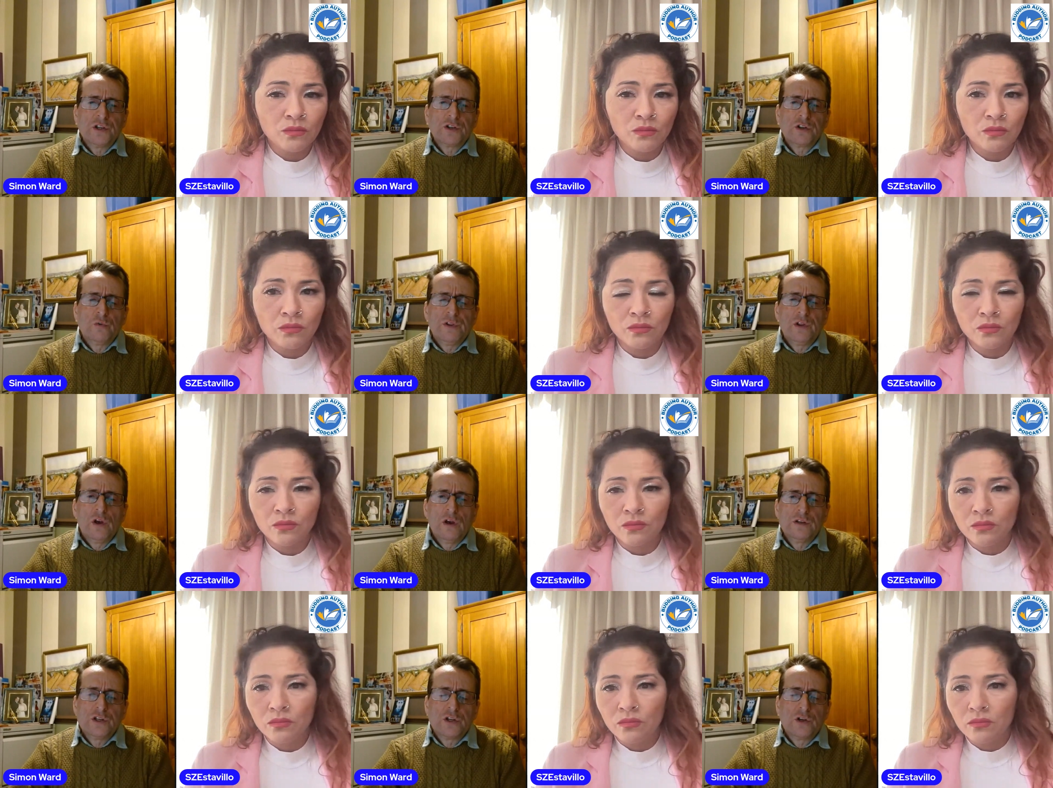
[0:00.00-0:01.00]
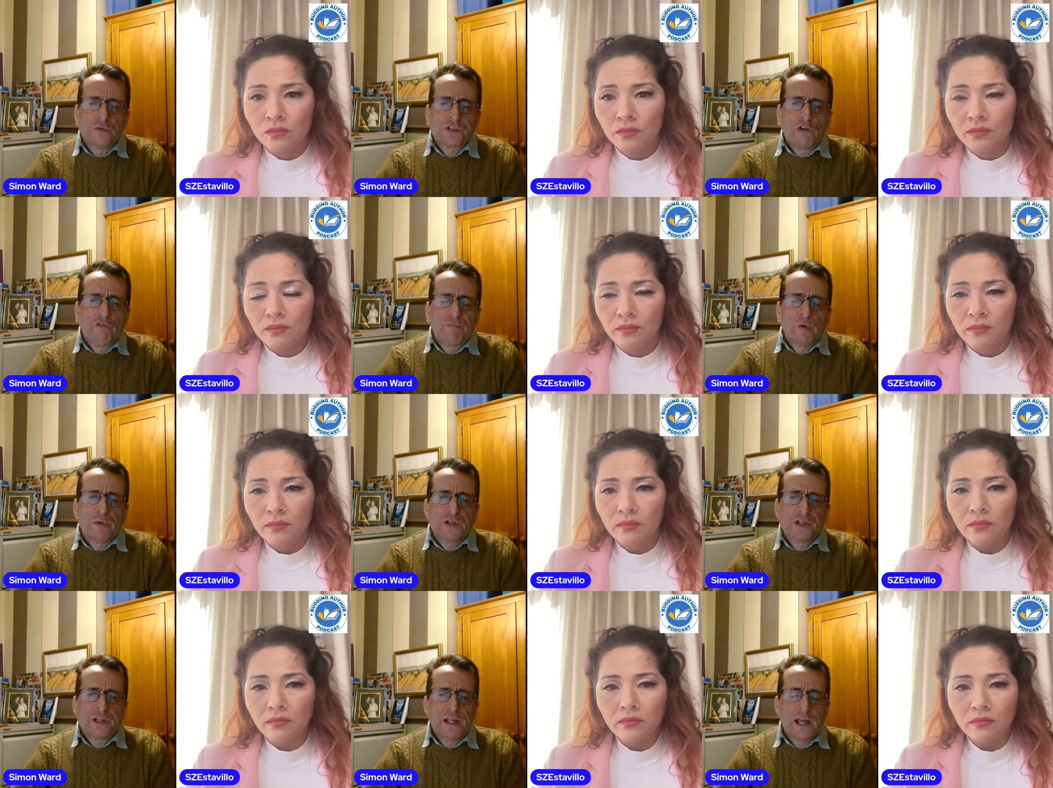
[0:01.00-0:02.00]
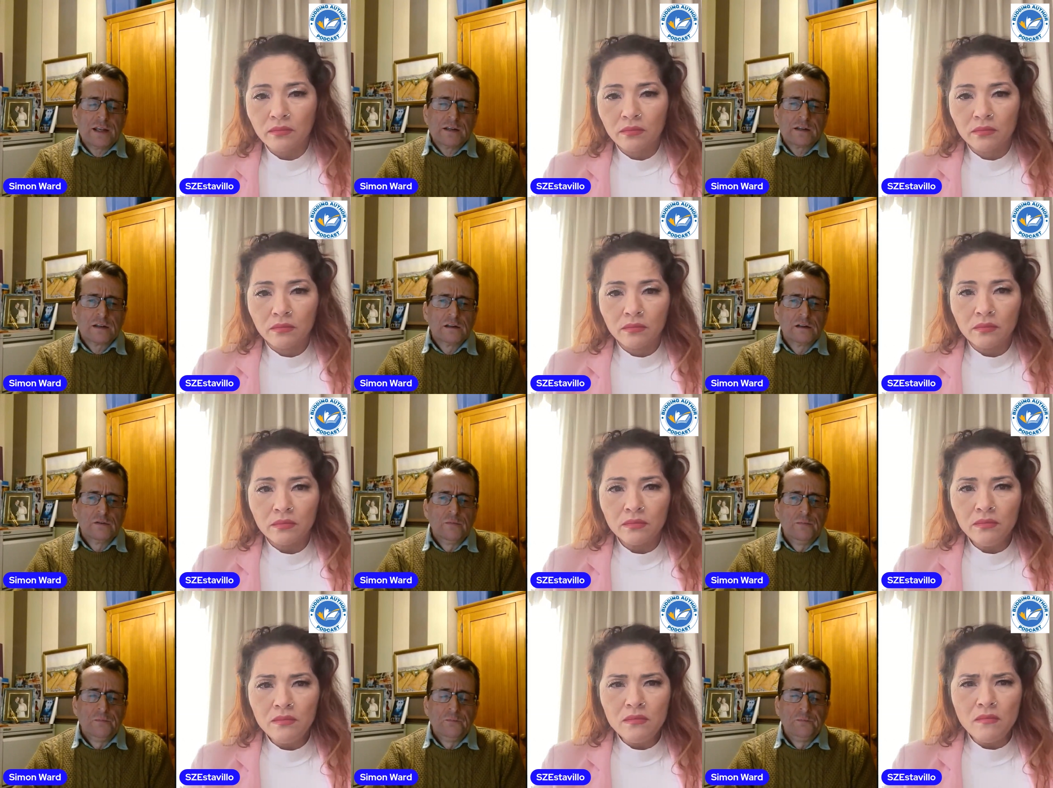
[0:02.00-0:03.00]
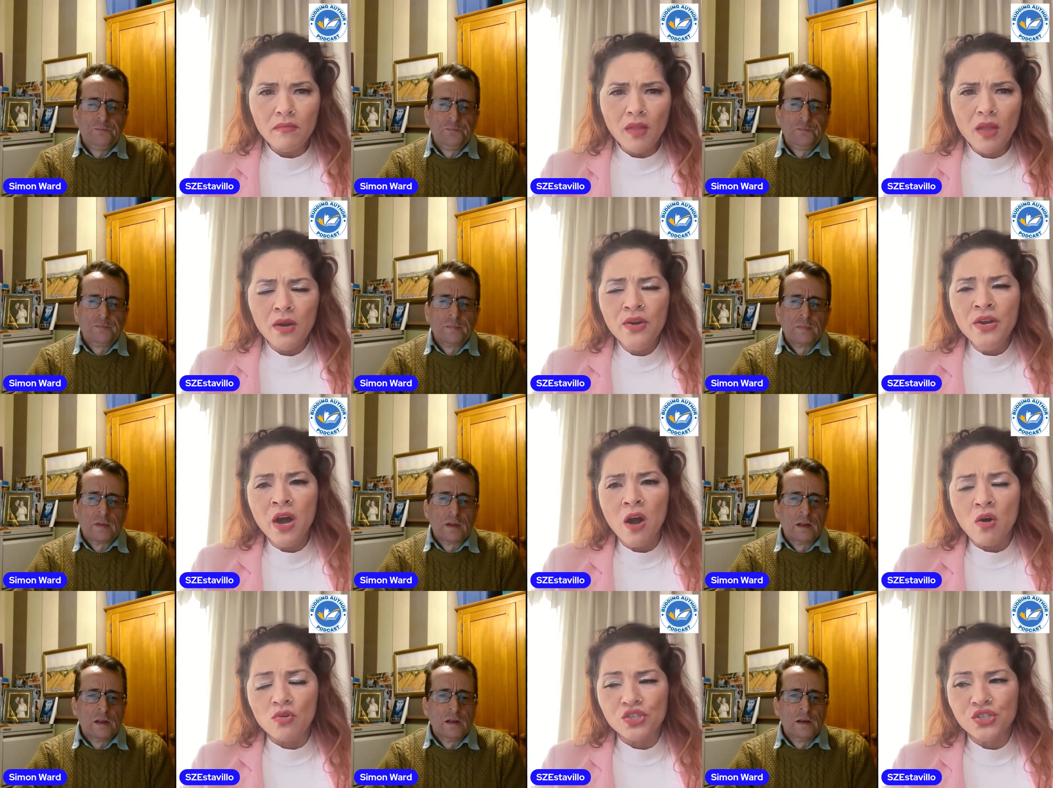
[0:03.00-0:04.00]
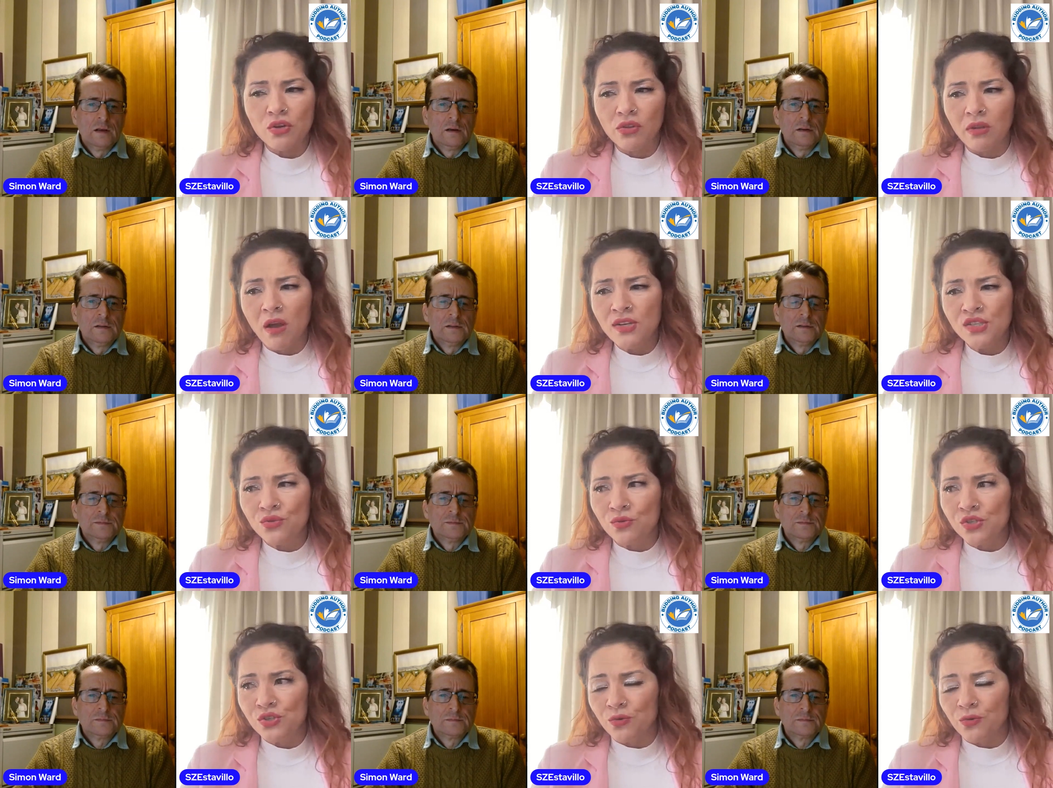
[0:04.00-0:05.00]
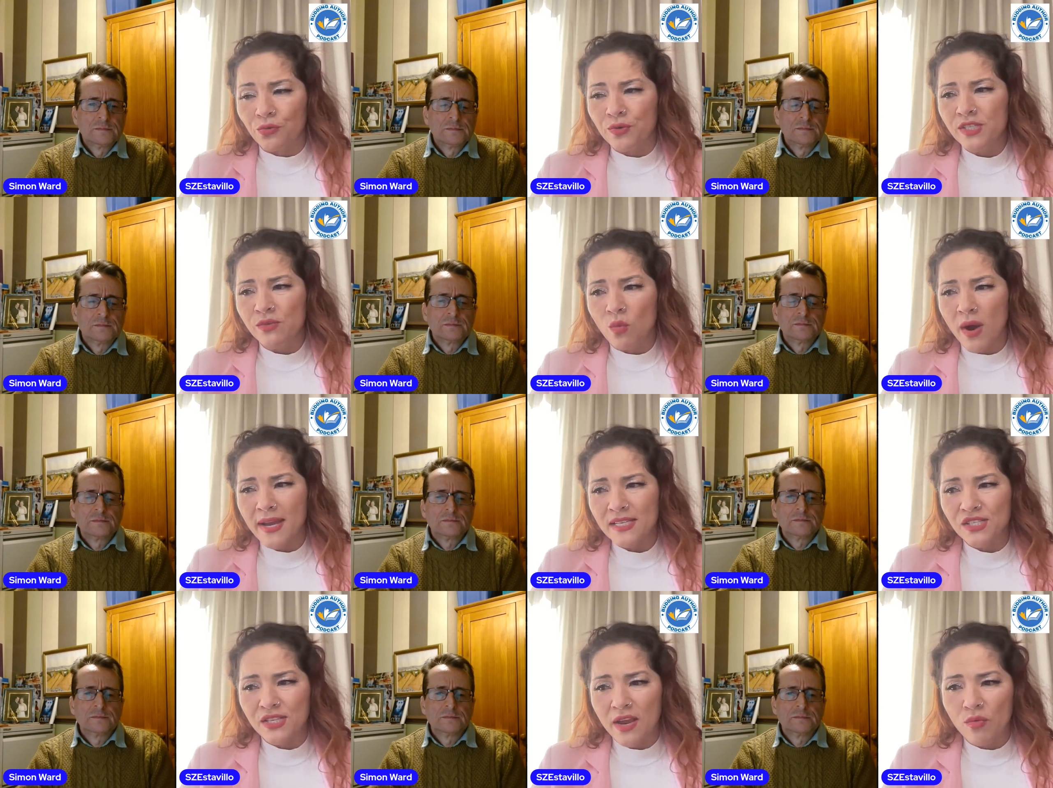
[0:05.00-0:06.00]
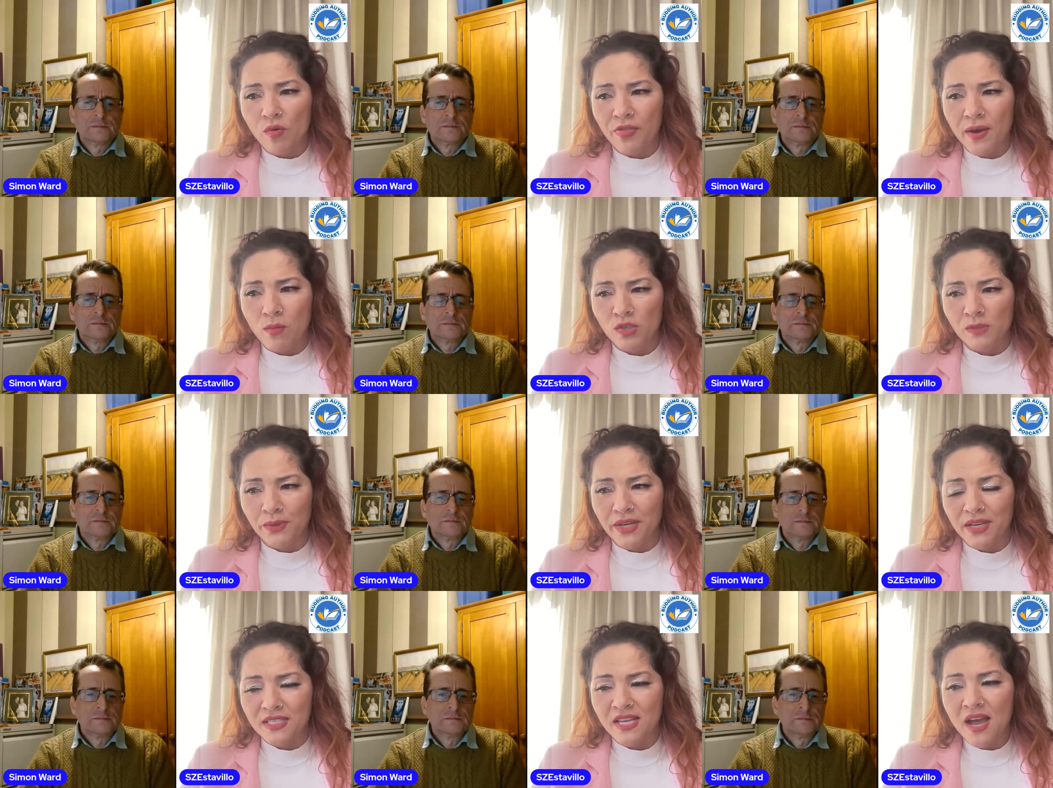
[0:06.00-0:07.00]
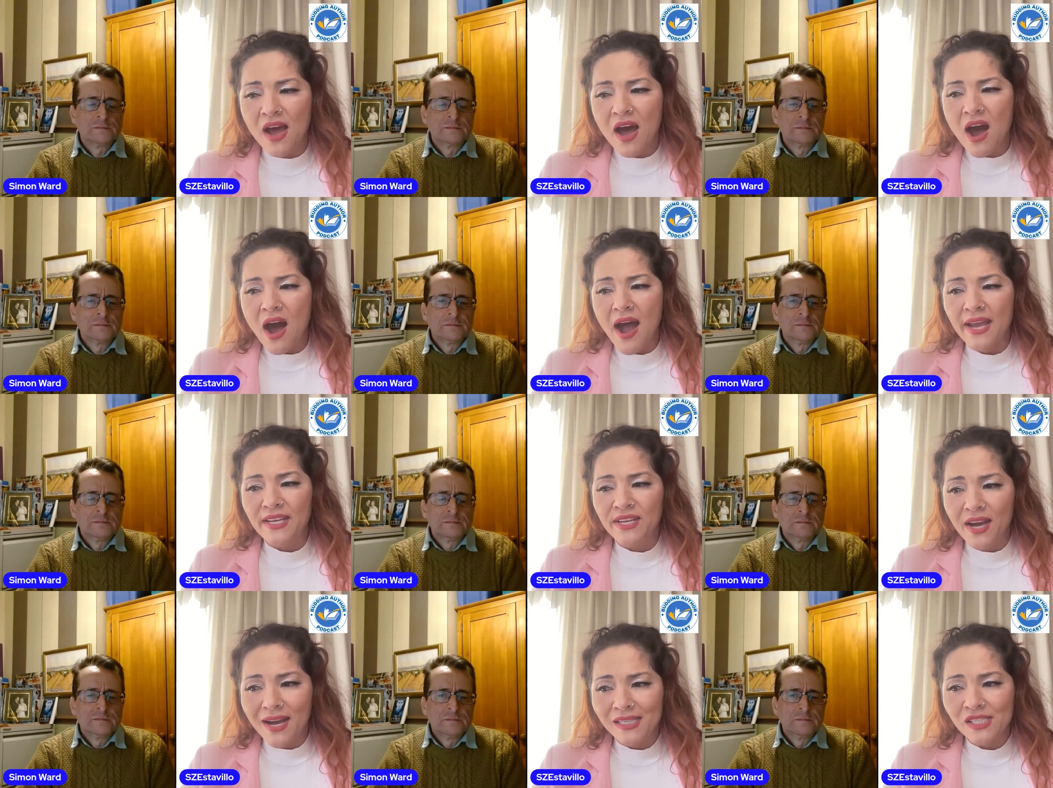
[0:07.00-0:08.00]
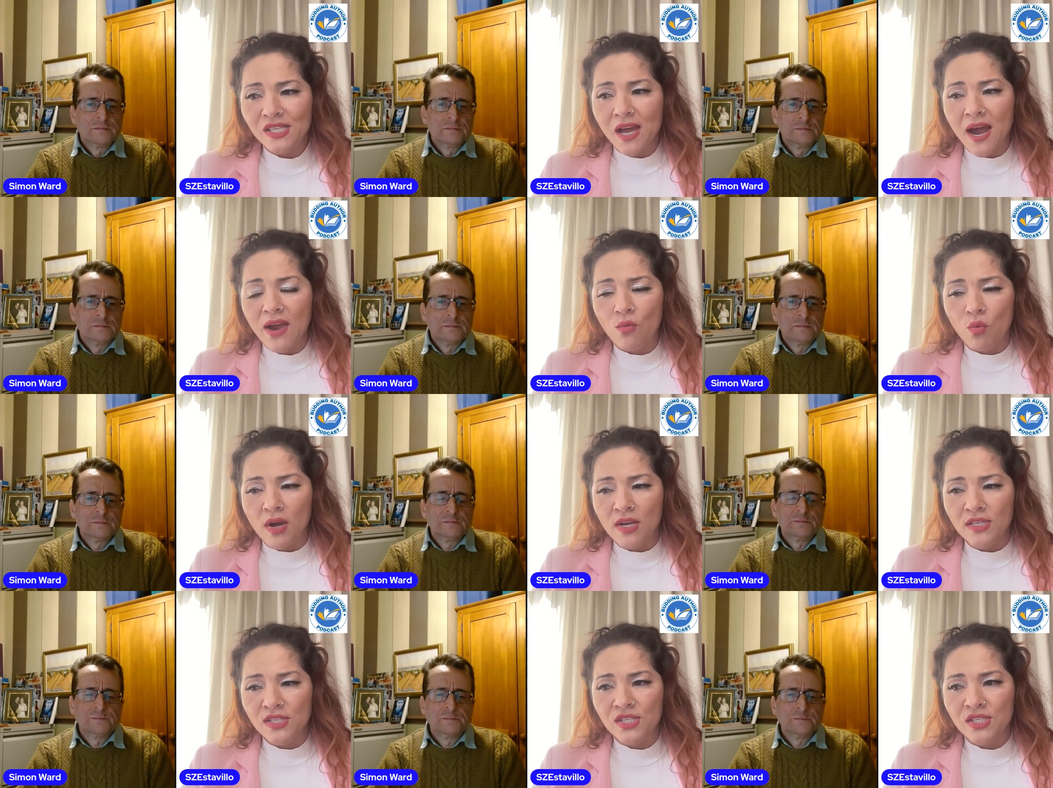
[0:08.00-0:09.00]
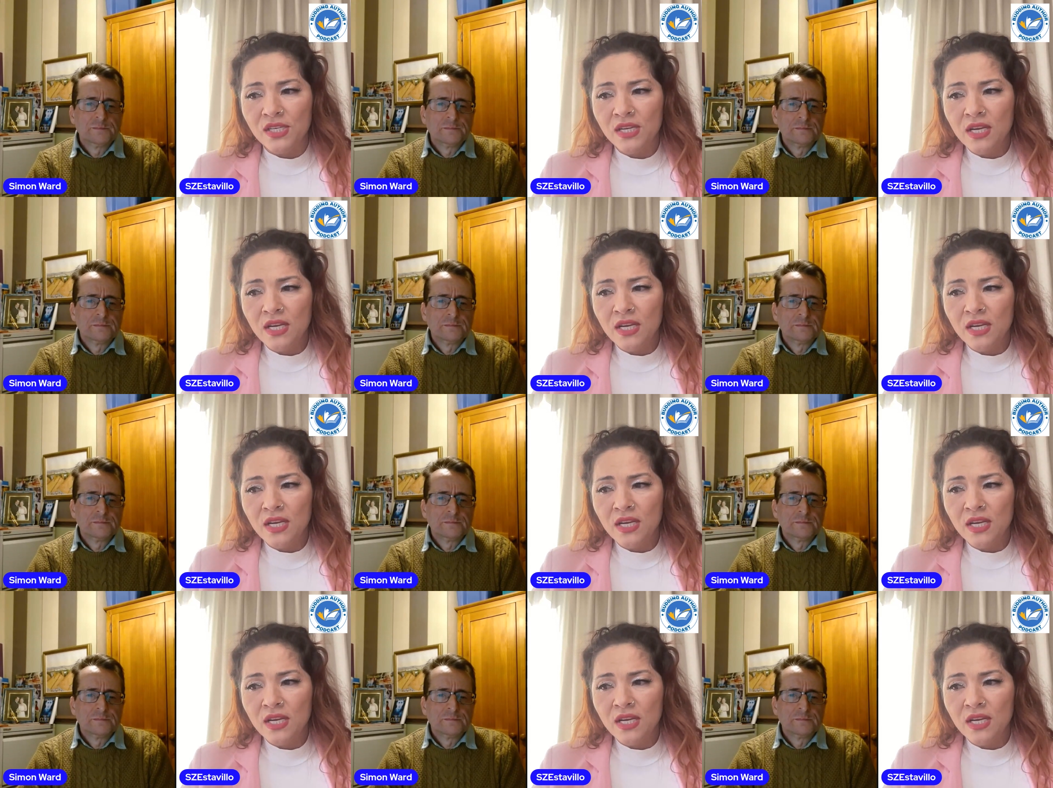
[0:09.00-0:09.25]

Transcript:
Speaker 1: you do with you? Did you self-publish in the end?
Speaker 2: No. So long story short, the reason why I stayed with them was because I guess I was